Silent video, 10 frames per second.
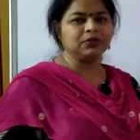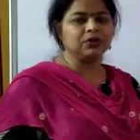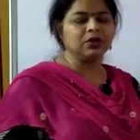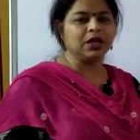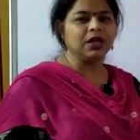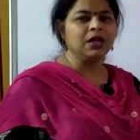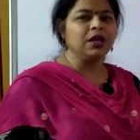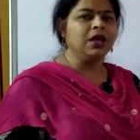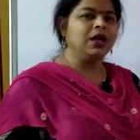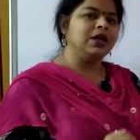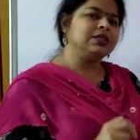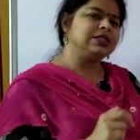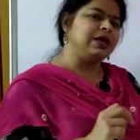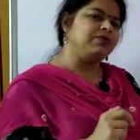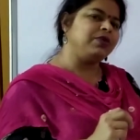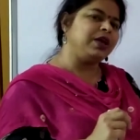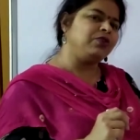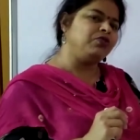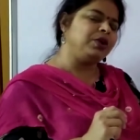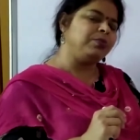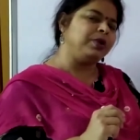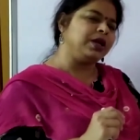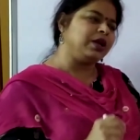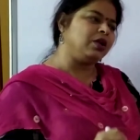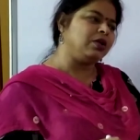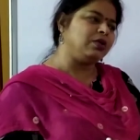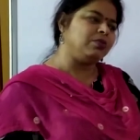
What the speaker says: Okay, same way if we bring a